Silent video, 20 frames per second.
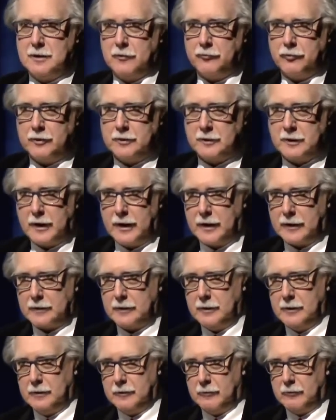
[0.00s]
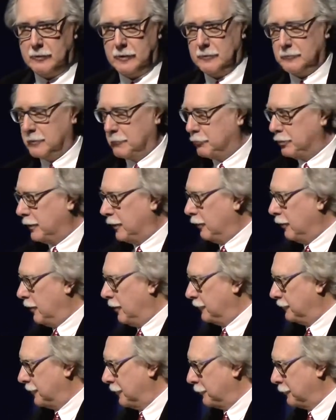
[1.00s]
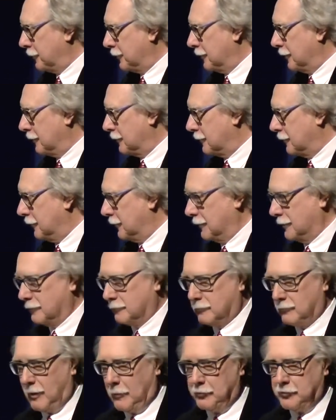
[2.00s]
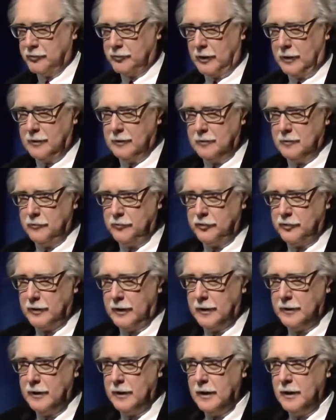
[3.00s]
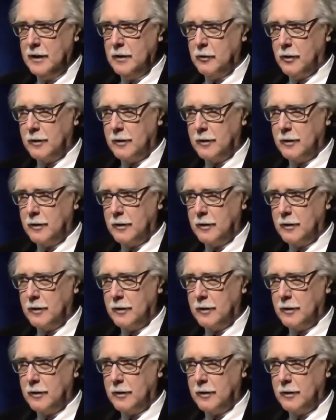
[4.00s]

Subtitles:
different tact here and play off something that the representative said.